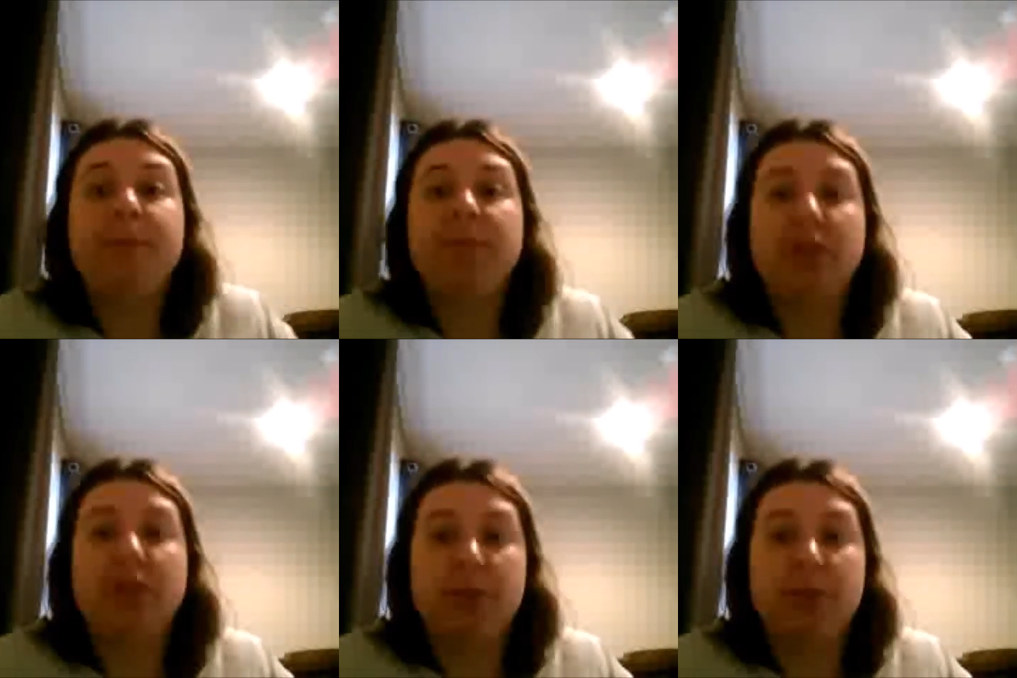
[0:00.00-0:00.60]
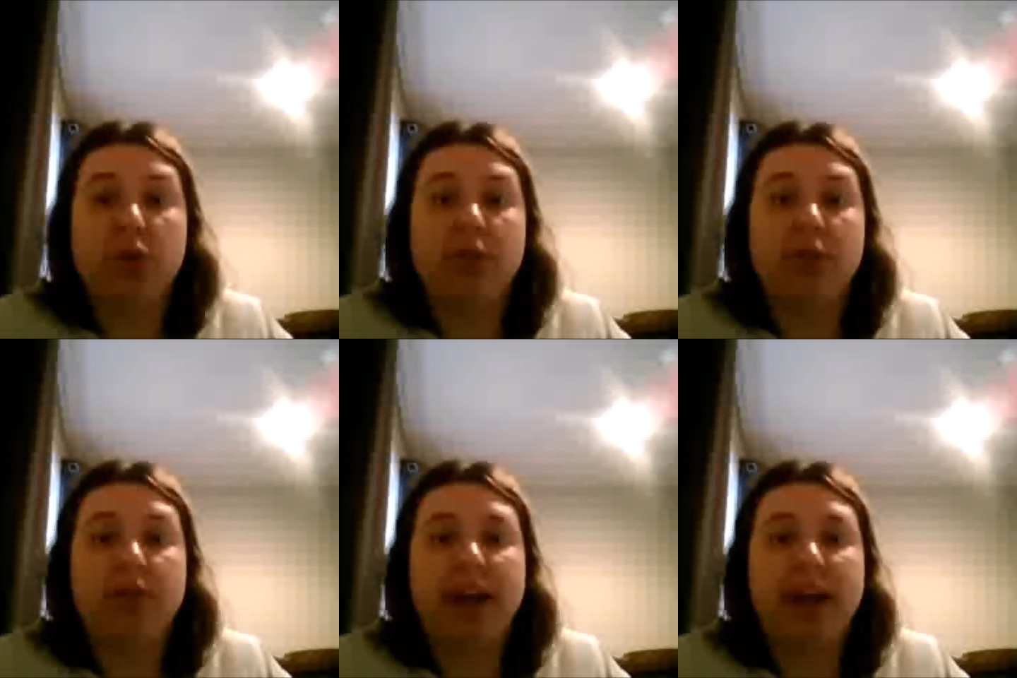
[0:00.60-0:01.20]
from a solar
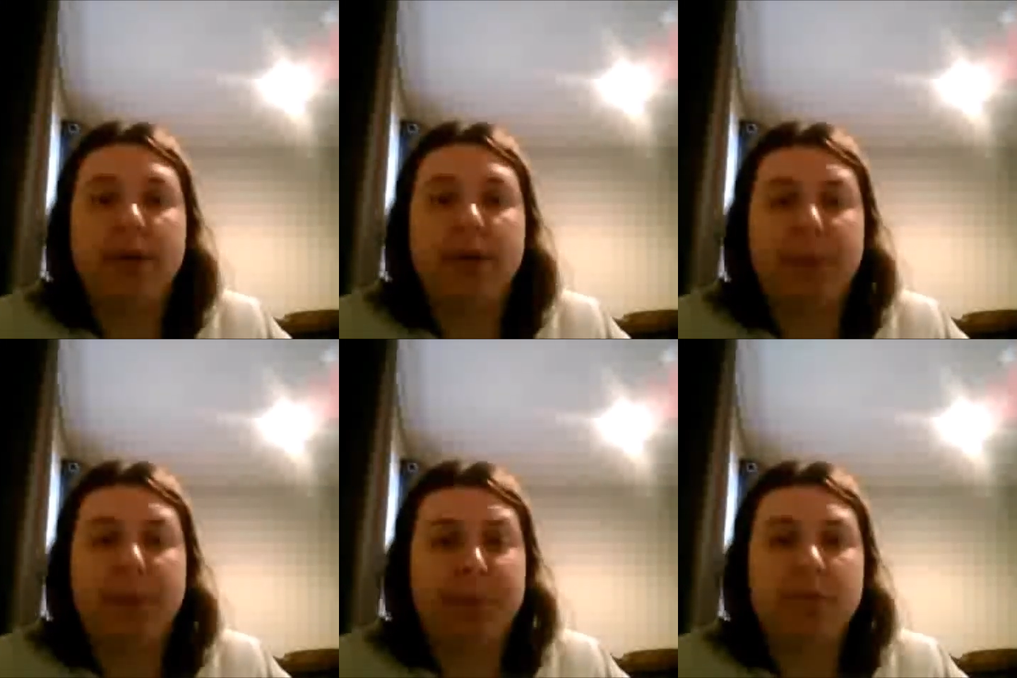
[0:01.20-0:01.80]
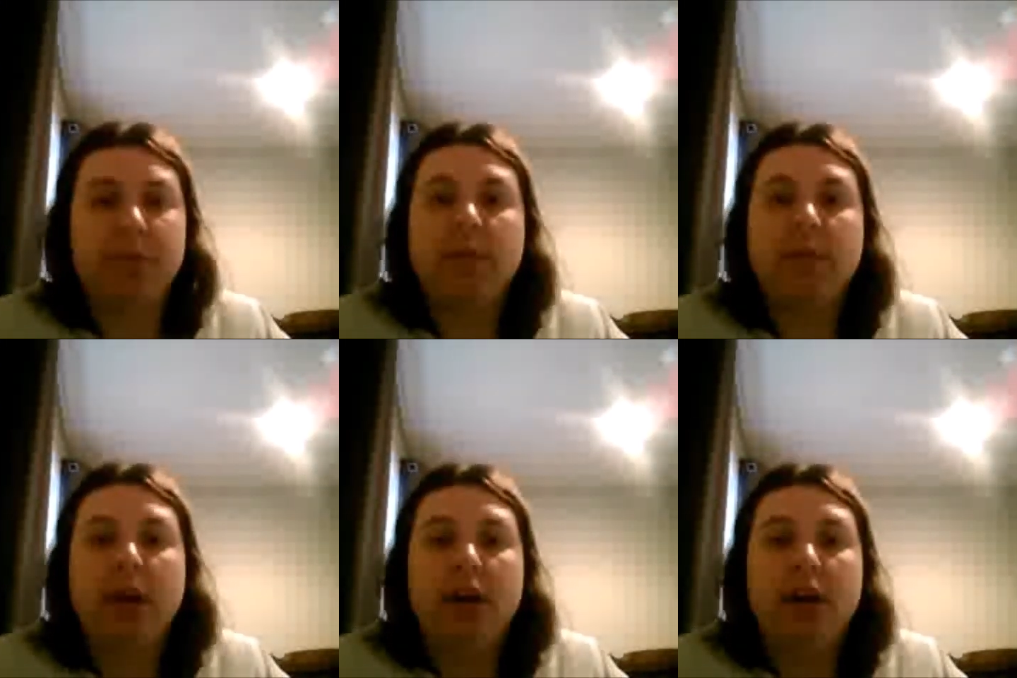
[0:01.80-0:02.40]
flare
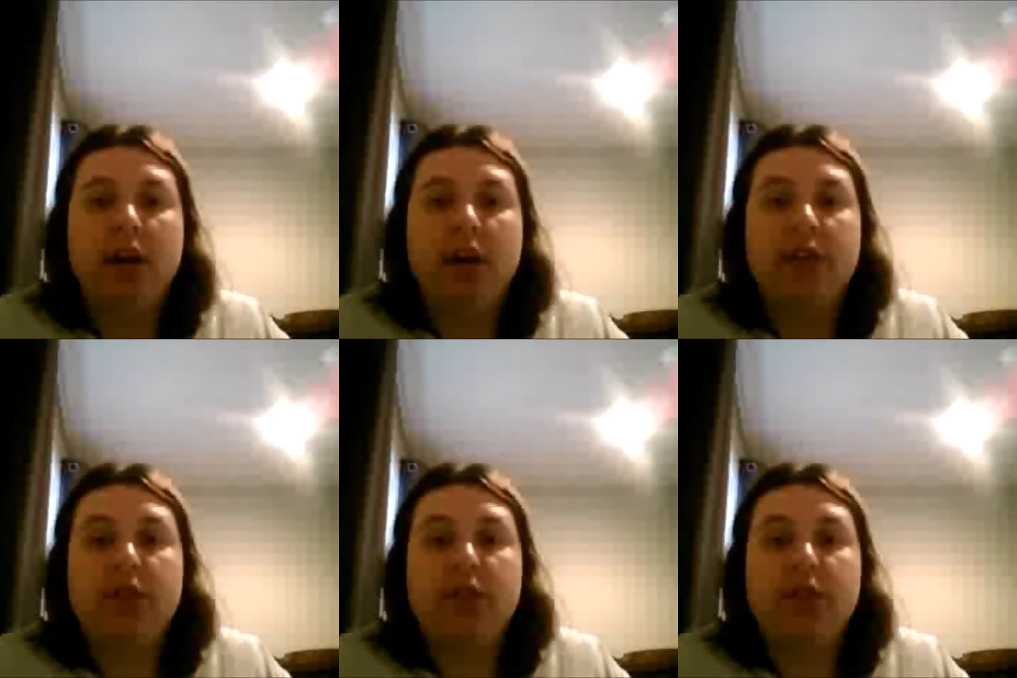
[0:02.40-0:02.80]
Dr.